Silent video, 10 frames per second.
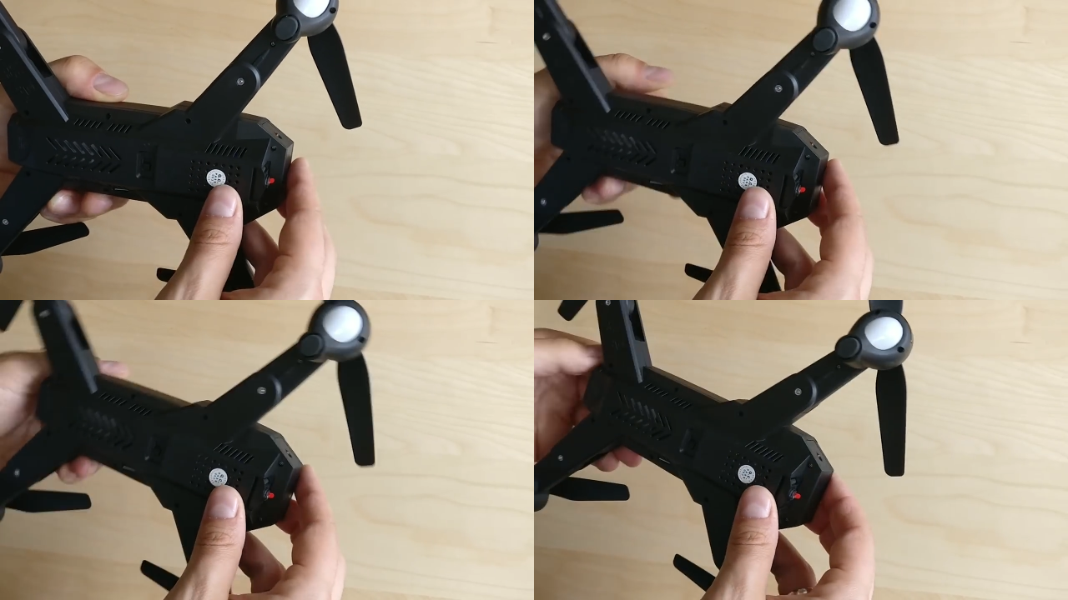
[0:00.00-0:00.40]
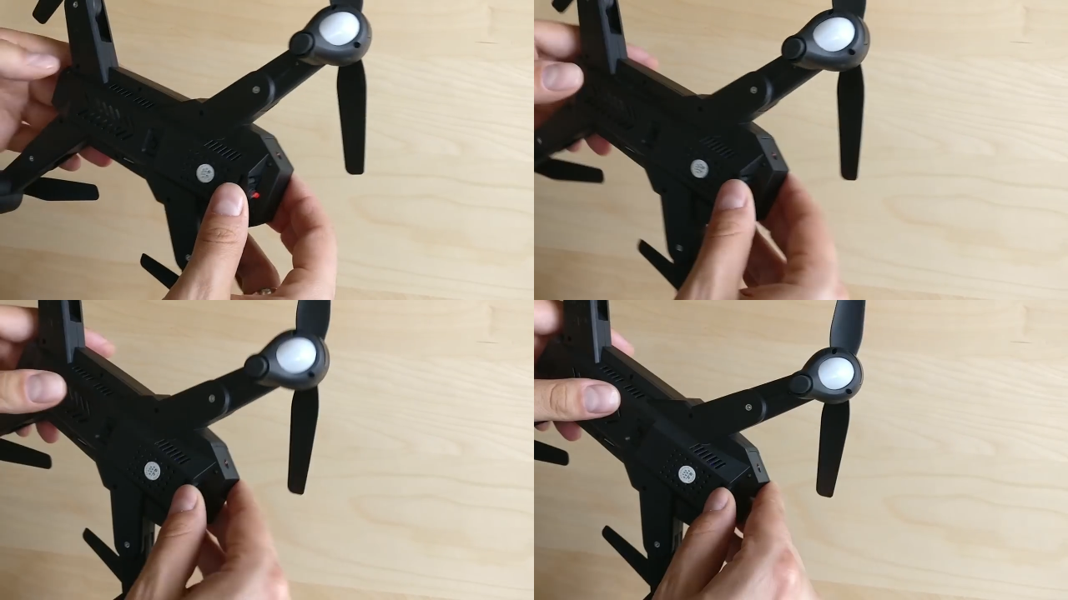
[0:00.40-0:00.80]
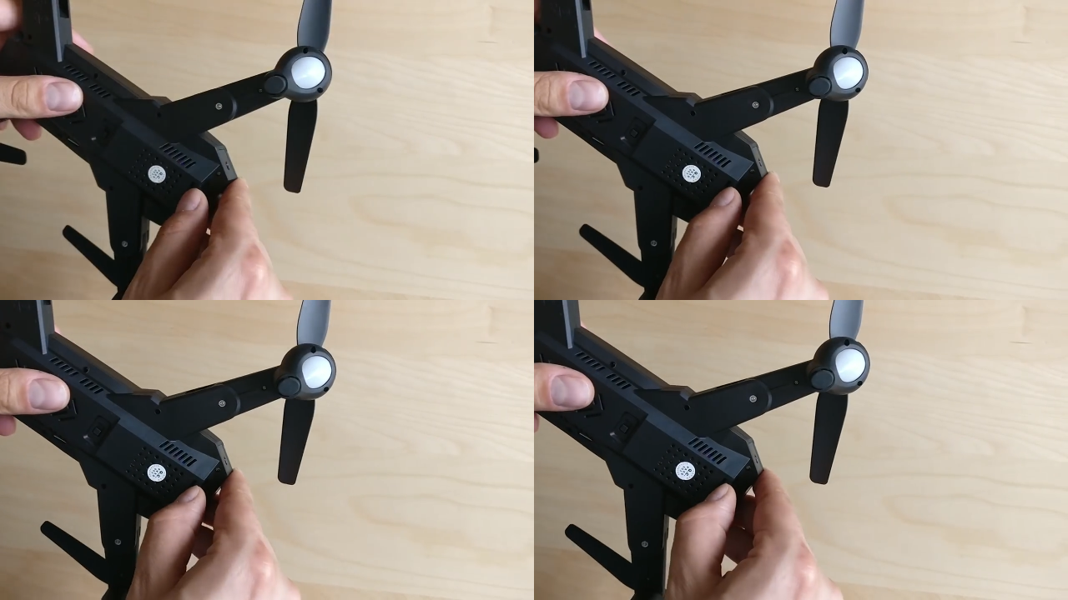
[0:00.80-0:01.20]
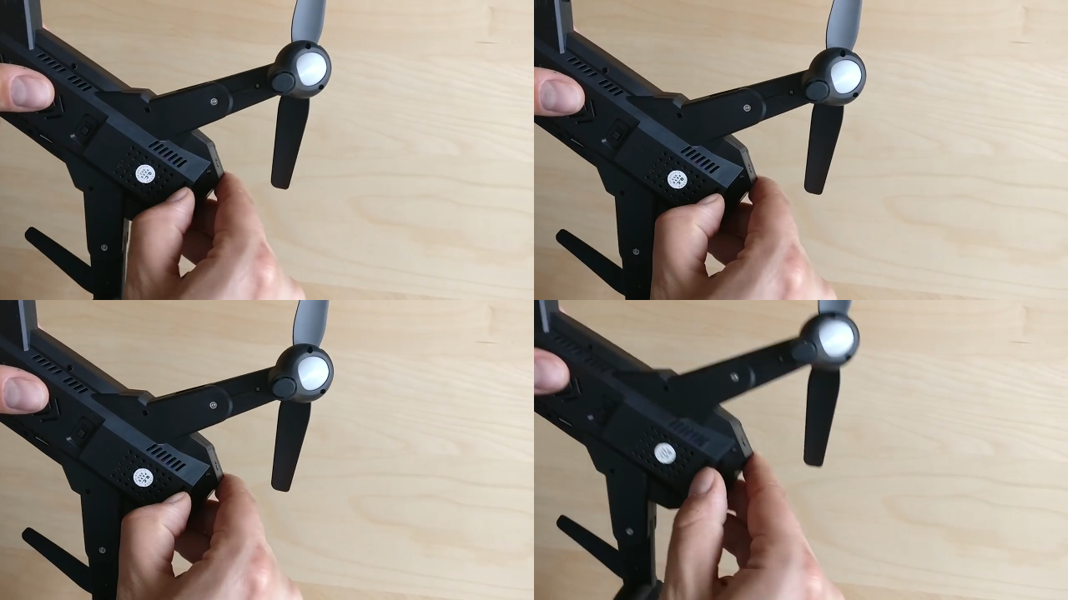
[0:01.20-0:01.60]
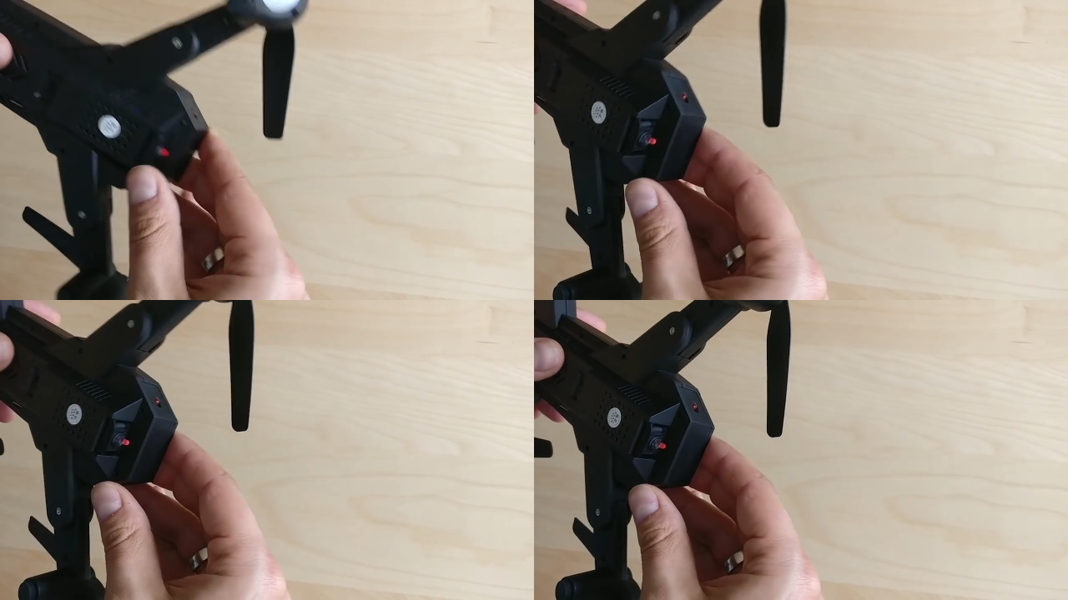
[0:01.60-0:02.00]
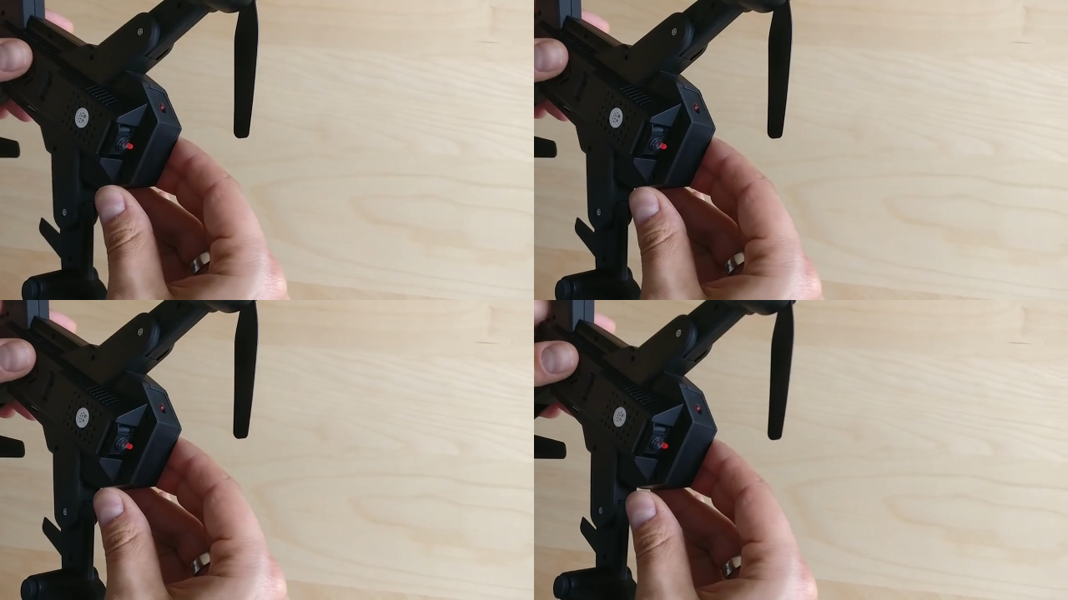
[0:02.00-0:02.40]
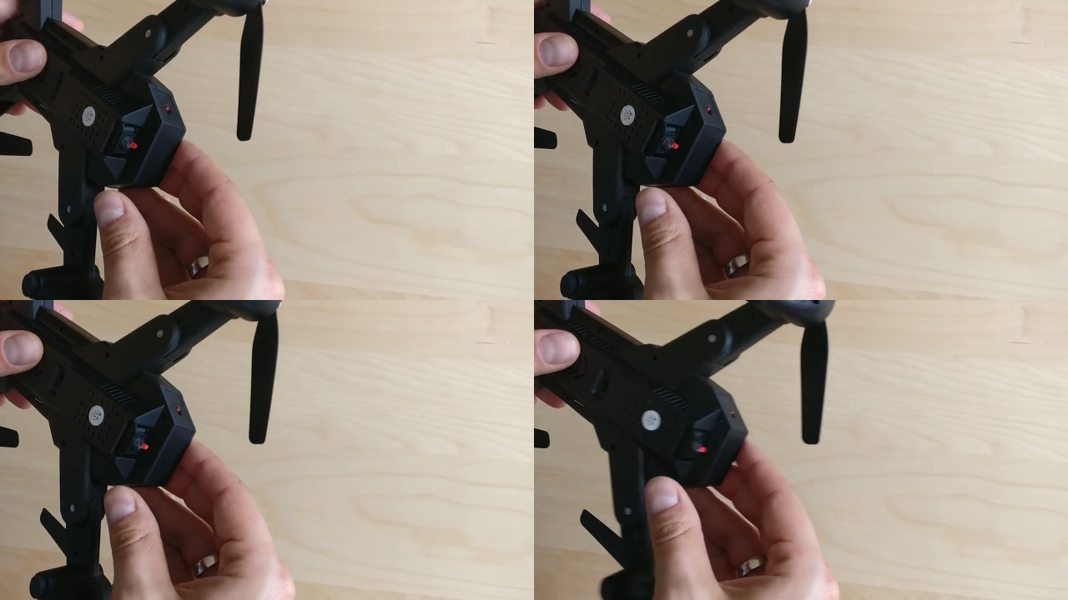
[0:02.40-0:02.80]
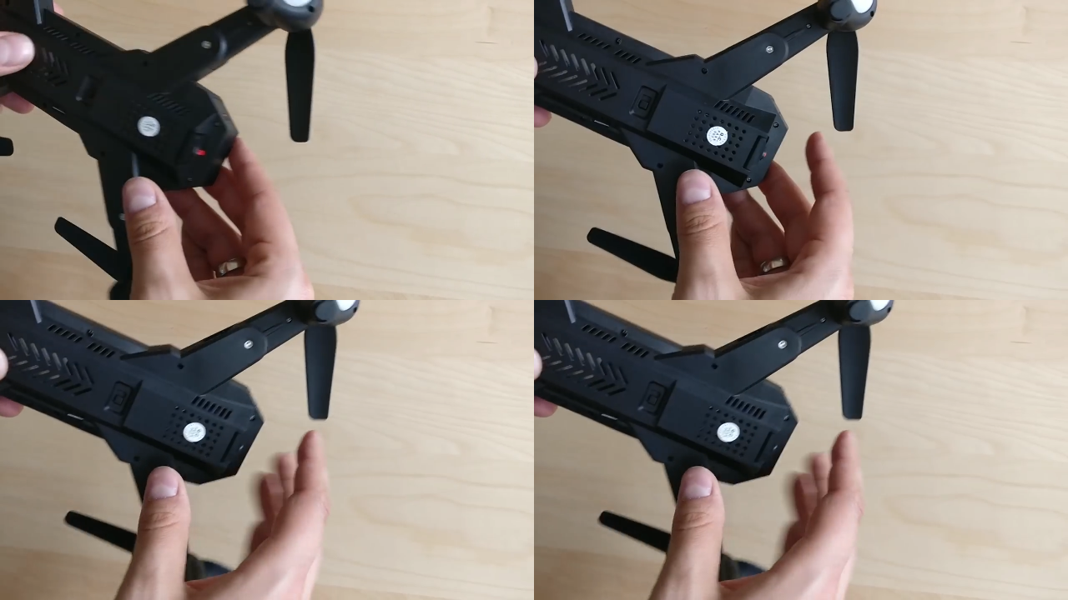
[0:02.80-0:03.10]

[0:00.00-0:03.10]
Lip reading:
Nobody's mouth can be seen.